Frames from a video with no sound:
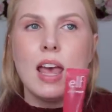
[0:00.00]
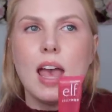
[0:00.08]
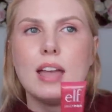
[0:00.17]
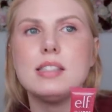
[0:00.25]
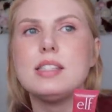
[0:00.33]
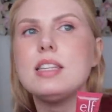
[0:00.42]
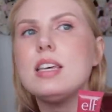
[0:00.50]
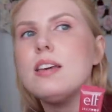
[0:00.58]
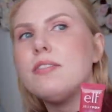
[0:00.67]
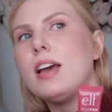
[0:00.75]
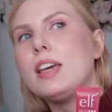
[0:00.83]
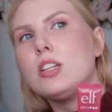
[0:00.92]
and see
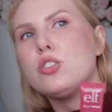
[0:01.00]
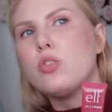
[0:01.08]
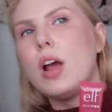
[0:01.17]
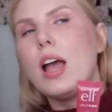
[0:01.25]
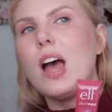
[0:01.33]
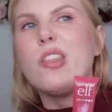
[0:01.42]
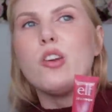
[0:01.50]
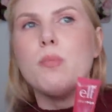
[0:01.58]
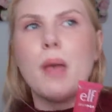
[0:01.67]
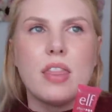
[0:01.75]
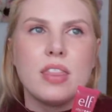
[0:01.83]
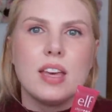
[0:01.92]
if I can try other
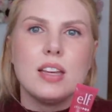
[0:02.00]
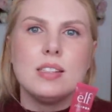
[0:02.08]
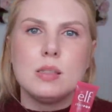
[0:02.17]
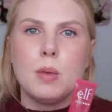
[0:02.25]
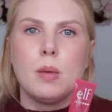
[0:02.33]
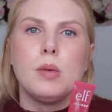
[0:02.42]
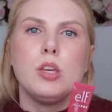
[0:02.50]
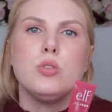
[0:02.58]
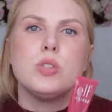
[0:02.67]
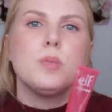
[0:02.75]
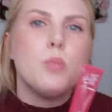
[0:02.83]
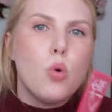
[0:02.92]
methods, maybe
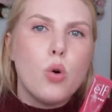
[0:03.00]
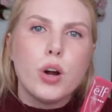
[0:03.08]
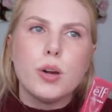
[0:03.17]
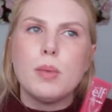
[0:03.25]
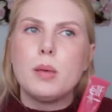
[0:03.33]
use more,